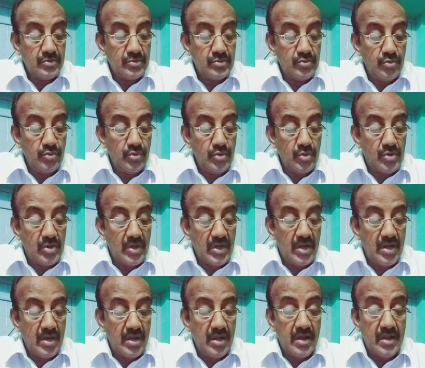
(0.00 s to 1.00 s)
So you
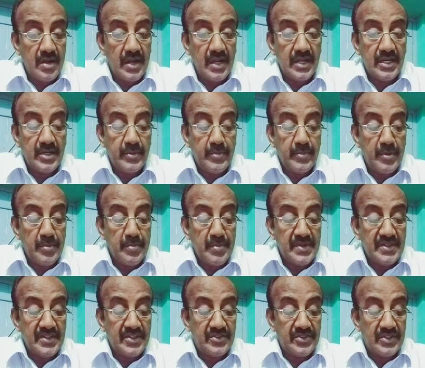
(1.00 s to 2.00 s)
can write about
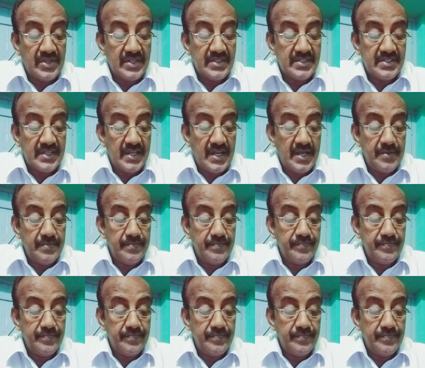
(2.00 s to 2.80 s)
Mother Teresa